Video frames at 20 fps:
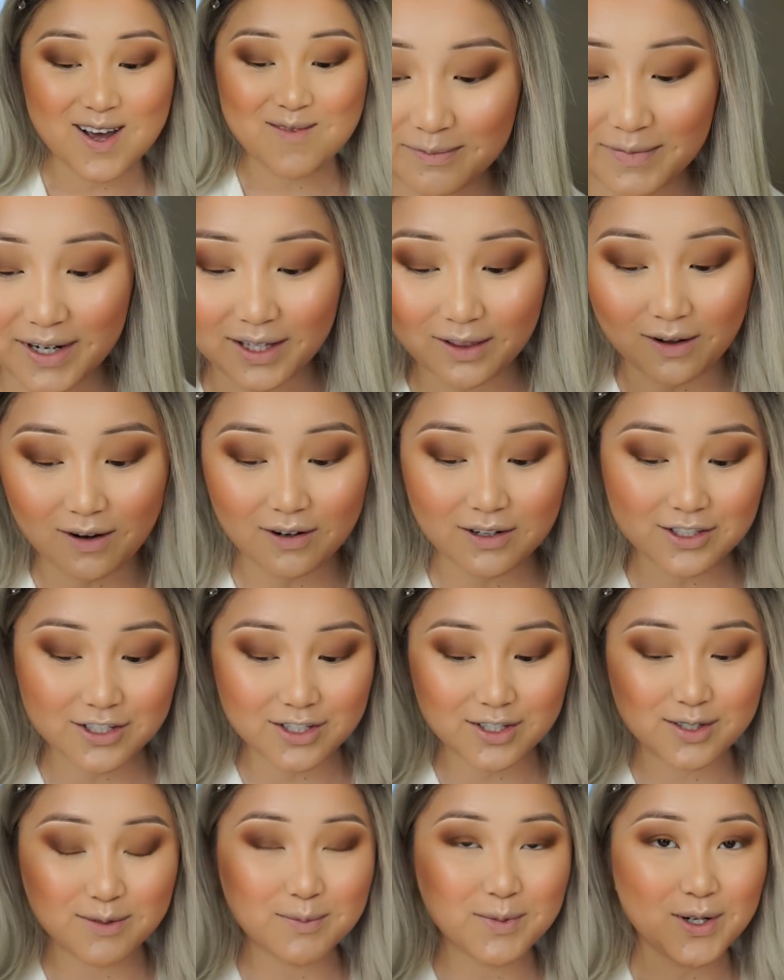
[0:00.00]
My
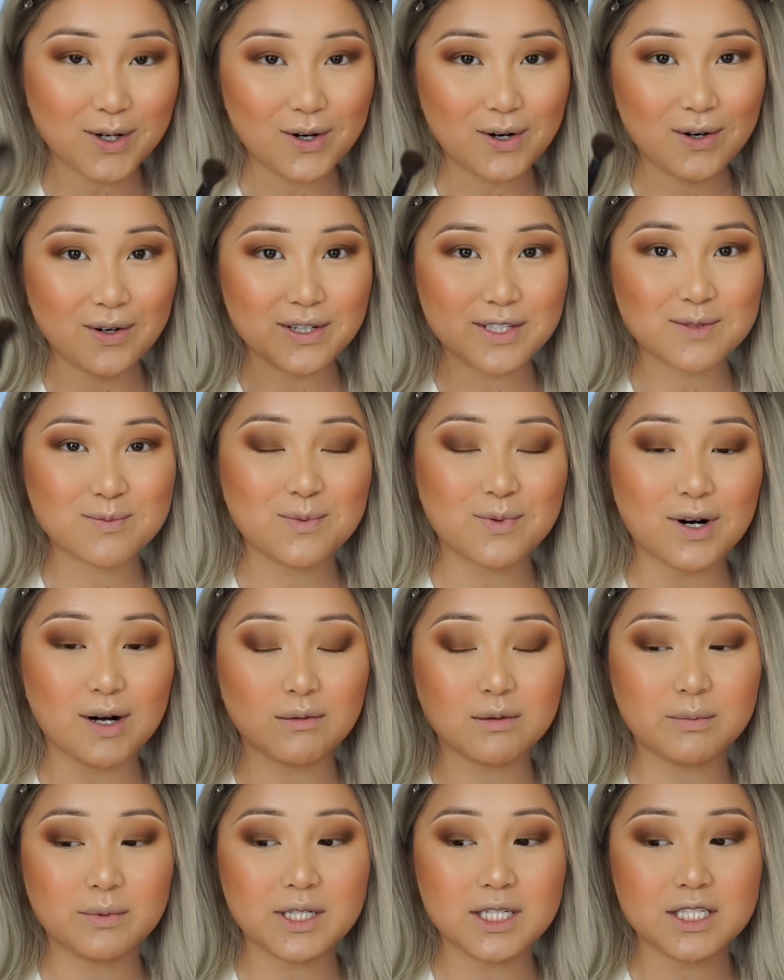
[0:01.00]
long-term goal is
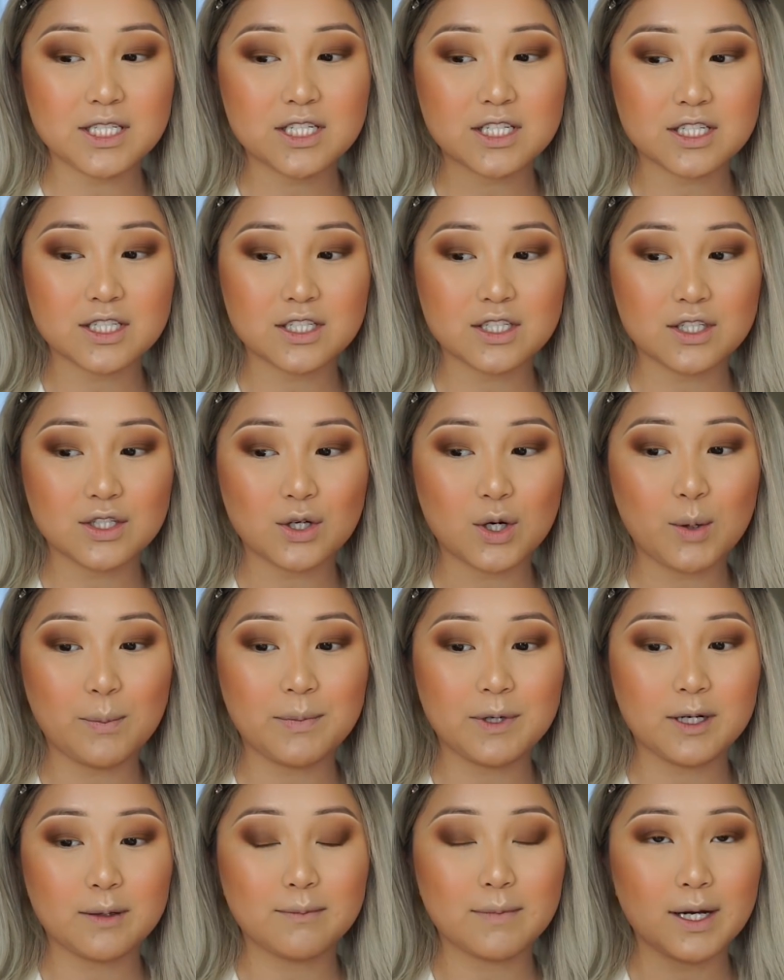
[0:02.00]
probably to
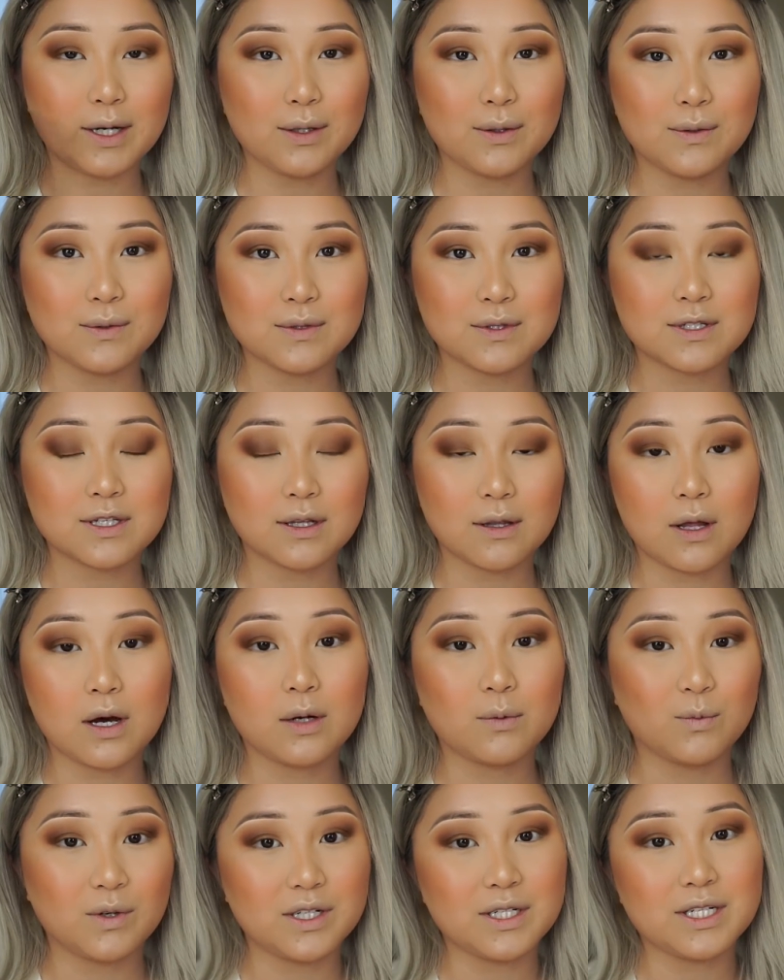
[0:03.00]
open up my own
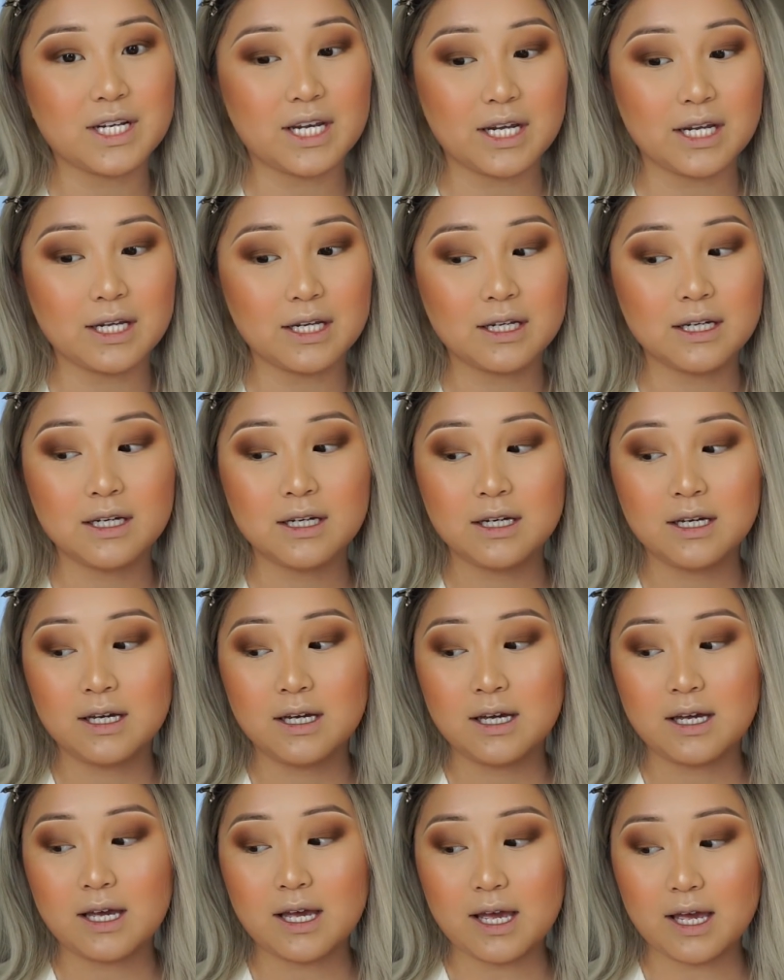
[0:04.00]
salon one day,
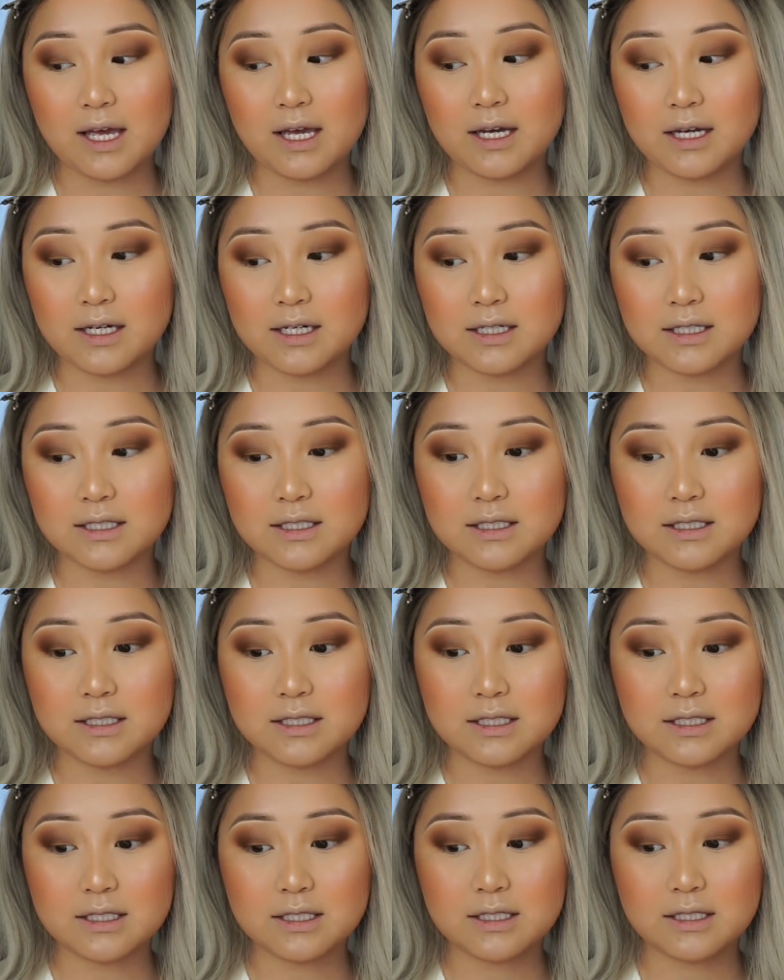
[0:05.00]
and
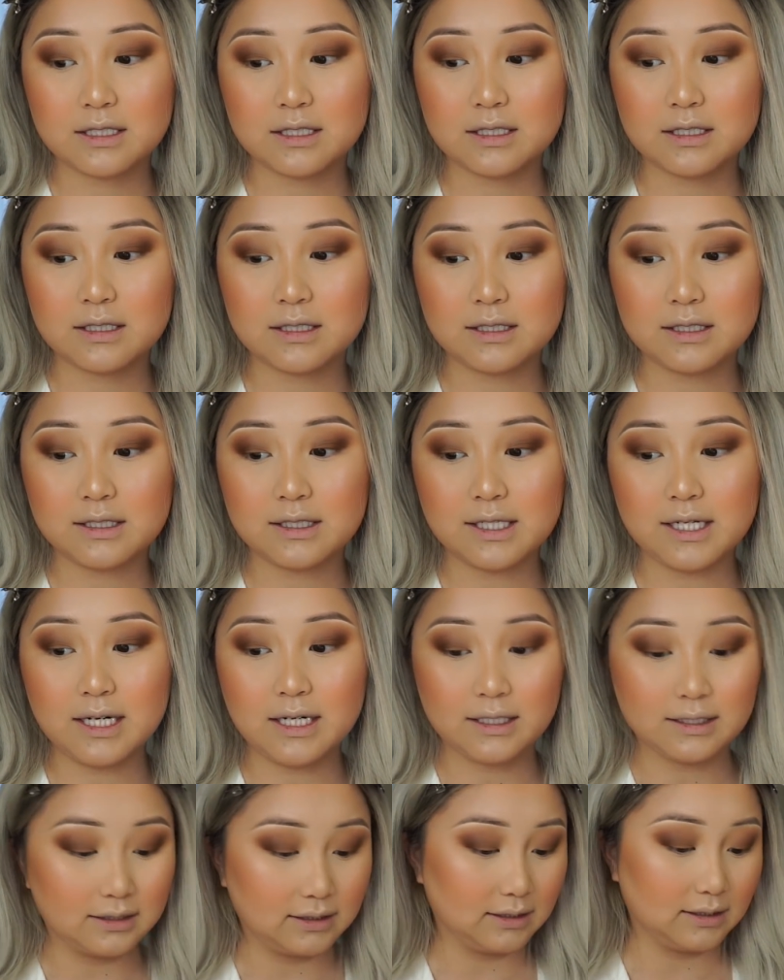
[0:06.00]

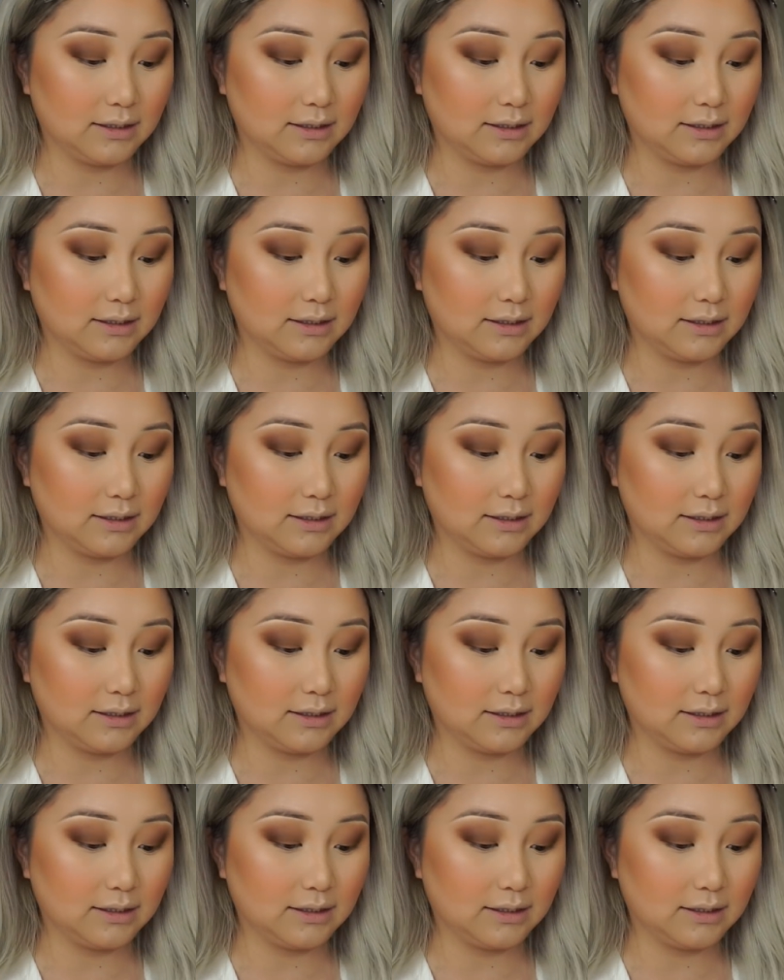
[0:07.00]
yeah.